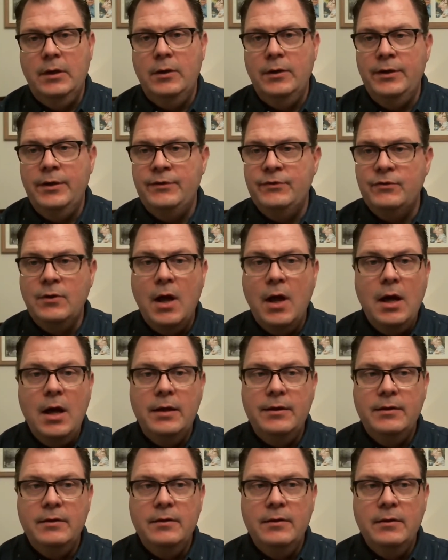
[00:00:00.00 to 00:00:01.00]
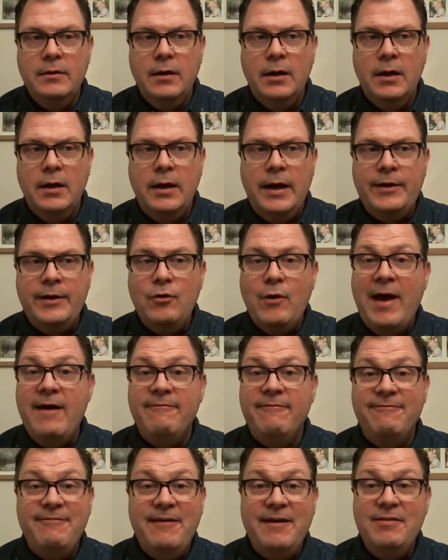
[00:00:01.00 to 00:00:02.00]
It's not. I don't have
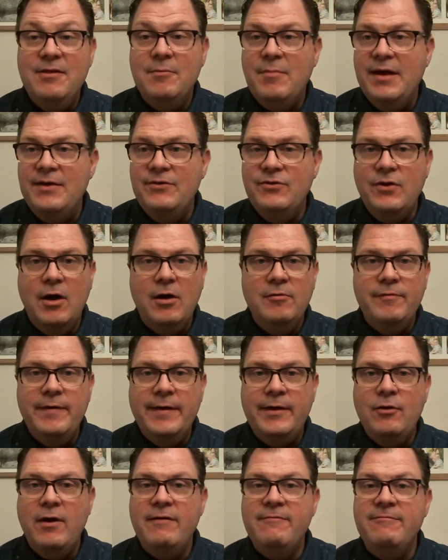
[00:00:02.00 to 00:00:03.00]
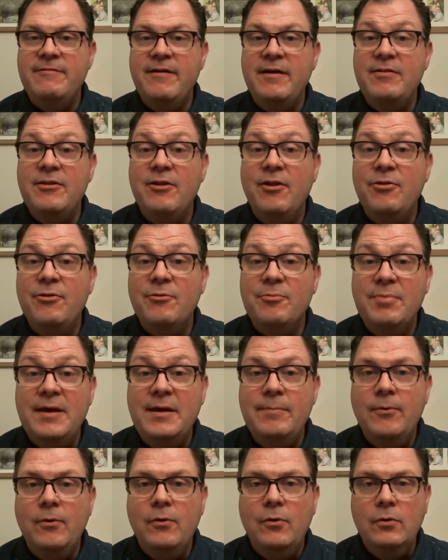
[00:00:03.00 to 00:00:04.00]
faith in myself. I don't have faith in other
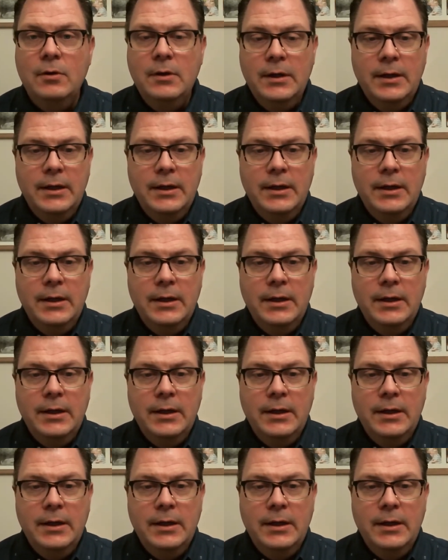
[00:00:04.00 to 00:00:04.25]
people.